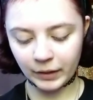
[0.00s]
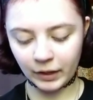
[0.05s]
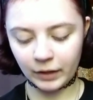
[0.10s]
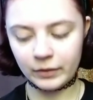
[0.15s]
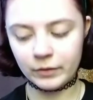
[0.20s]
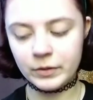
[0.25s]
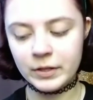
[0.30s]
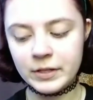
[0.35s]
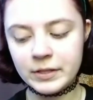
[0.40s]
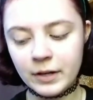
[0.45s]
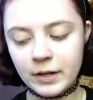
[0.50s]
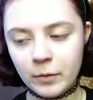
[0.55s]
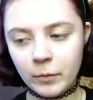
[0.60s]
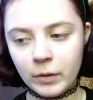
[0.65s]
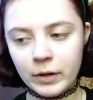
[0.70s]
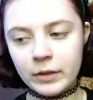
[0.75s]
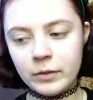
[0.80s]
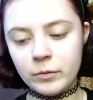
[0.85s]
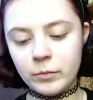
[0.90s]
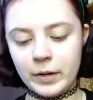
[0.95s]
the reason I
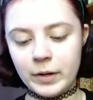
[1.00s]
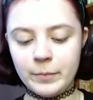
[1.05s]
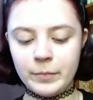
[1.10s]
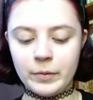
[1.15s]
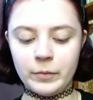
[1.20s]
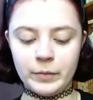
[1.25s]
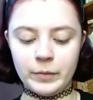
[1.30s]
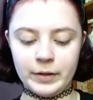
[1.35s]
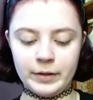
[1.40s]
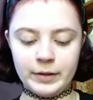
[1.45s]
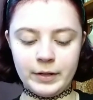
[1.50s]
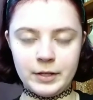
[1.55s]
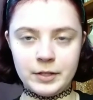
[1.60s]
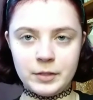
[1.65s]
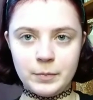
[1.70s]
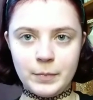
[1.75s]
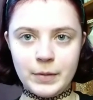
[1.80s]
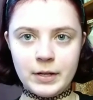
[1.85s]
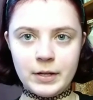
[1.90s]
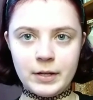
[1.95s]
wanted the rainbow one
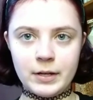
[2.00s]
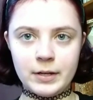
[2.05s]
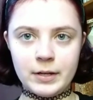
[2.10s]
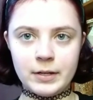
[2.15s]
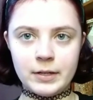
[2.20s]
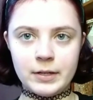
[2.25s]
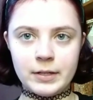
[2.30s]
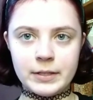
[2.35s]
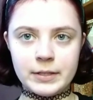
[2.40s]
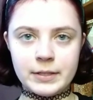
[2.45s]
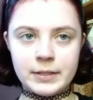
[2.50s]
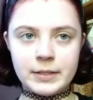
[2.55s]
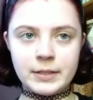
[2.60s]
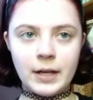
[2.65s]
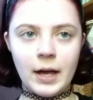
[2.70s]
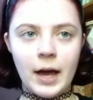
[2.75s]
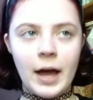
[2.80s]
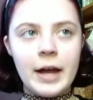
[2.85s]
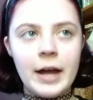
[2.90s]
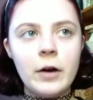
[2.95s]
is because
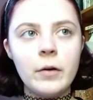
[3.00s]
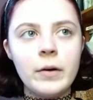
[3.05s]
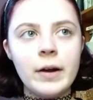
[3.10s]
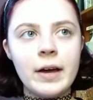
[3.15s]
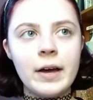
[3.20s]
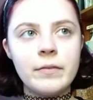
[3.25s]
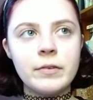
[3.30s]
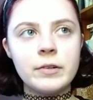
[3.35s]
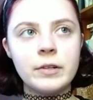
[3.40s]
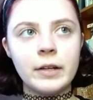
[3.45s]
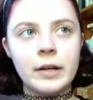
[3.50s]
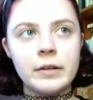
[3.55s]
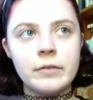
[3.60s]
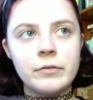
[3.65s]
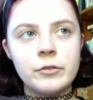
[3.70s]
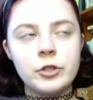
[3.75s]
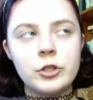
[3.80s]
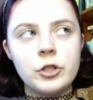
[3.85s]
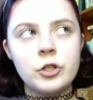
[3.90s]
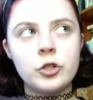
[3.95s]
I don't have a lot of
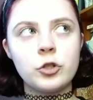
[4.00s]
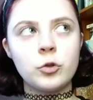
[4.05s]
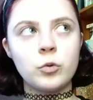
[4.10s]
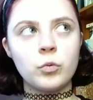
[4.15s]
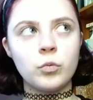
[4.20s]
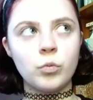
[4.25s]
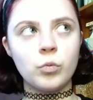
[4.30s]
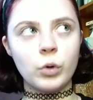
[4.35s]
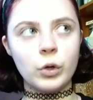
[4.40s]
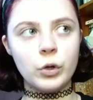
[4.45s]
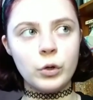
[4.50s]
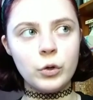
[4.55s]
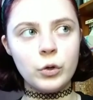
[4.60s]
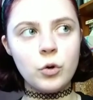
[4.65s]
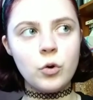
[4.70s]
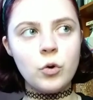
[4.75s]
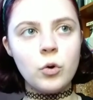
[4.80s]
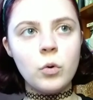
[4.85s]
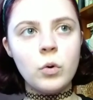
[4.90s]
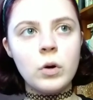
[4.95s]

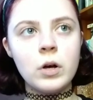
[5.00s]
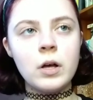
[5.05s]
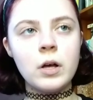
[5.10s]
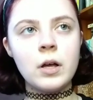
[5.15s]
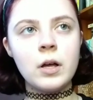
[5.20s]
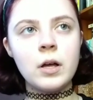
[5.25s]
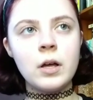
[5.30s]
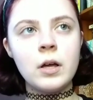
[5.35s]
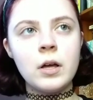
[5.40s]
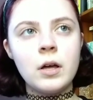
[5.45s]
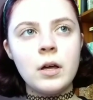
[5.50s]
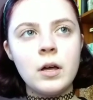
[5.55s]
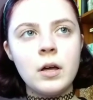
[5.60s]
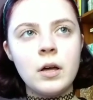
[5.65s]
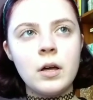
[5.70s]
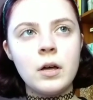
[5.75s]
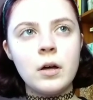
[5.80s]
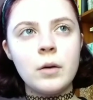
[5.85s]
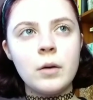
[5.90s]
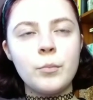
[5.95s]
true
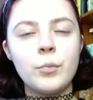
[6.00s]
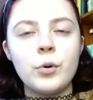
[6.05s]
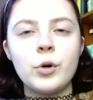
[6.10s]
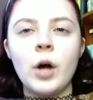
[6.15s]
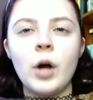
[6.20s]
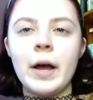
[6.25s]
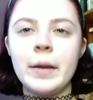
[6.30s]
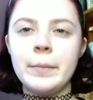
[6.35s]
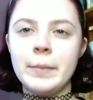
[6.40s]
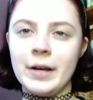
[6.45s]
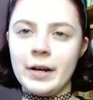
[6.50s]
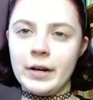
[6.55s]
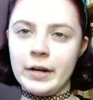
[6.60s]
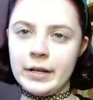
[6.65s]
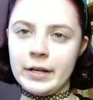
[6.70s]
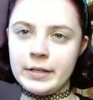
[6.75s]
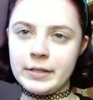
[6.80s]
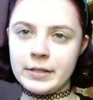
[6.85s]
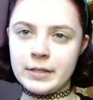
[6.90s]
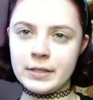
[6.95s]

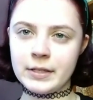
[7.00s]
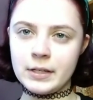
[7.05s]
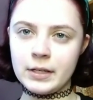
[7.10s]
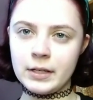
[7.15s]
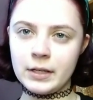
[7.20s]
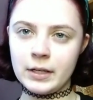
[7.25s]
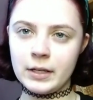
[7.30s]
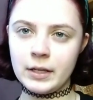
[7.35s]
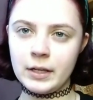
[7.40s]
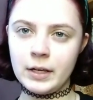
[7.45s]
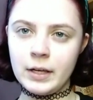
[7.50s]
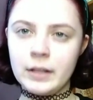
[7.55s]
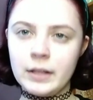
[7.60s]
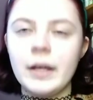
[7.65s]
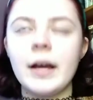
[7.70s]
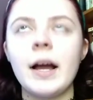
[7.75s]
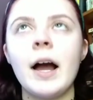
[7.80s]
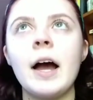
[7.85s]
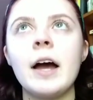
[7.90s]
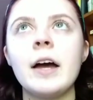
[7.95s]
primaries.
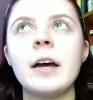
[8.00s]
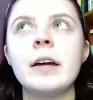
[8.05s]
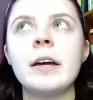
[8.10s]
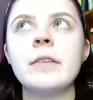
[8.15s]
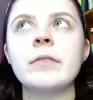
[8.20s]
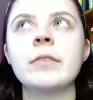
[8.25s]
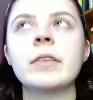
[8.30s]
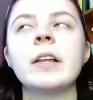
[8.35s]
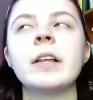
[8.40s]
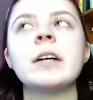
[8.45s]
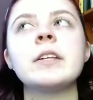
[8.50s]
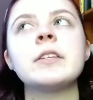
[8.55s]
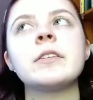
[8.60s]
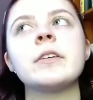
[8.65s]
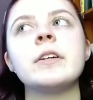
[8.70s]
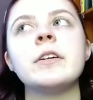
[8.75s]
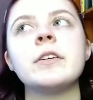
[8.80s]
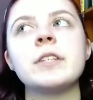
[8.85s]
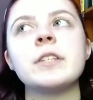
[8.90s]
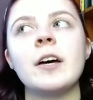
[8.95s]
For the last
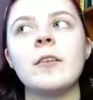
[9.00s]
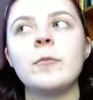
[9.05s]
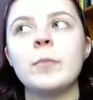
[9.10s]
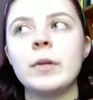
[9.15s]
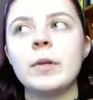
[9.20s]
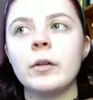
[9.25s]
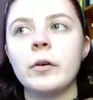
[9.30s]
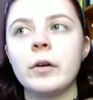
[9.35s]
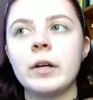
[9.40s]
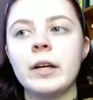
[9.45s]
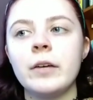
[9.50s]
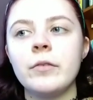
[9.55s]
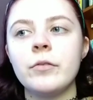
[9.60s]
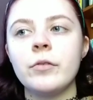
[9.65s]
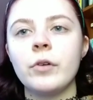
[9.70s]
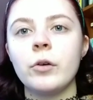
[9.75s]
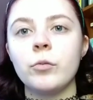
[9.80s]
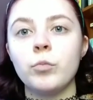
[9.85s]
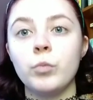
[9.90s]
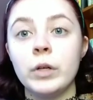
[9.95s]
3 years, I've been looking
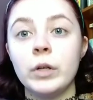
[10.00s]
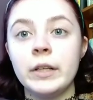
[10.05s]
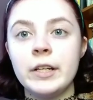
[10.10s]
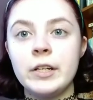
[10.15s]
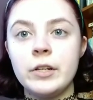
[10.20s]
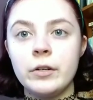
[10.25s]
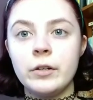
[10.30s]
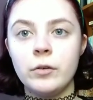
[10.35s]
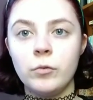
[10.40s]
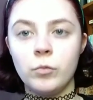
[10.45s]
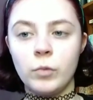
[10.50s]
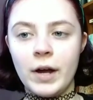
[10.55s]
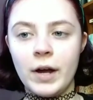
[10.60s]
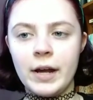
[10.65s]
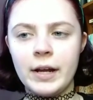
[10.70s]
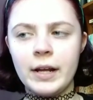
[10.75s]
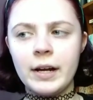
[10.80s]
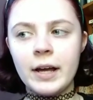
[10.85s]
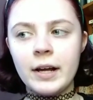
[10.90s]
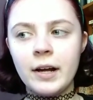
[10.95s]
for a really good
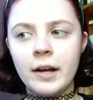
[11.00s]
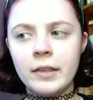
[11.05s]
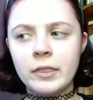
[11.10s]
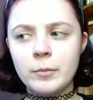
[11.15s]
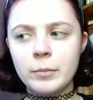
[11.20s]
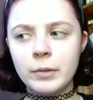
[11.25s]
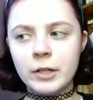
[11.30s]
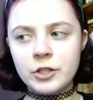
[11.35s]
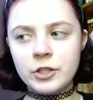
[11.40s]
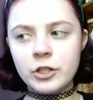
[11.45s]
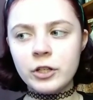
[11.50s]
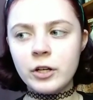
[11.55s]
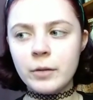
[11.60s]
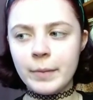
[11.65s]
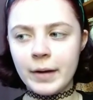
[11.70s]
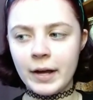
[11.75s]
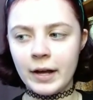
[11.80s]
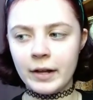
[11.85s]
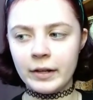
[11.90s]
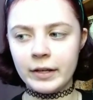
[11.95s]
red, and I got the Blood Sugar
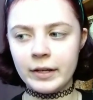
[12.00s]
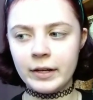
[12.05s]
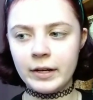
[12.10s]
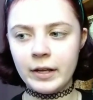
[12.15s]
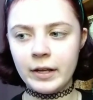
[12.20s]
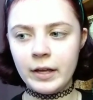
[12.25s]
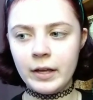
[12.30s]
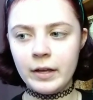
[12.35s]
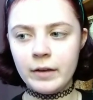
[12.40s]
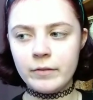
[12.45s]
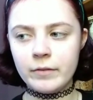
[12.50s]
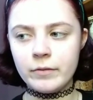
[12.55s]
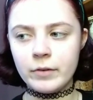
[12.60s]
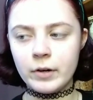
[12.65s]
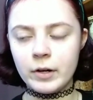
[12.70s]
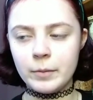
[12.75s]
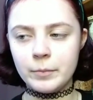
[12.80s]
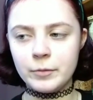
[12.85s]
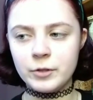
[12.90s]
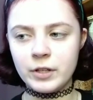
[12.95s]
palette
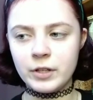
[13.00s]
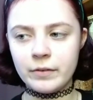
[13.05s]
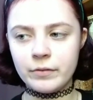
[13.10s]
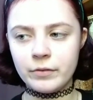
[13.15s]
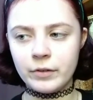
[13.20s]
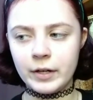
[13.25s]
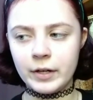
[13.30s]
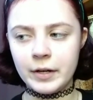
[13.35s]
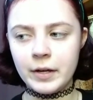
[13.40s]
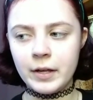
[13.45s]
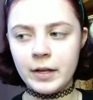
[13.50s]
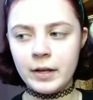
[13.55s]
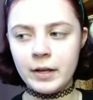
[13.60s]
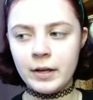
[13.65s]
from Jeffree,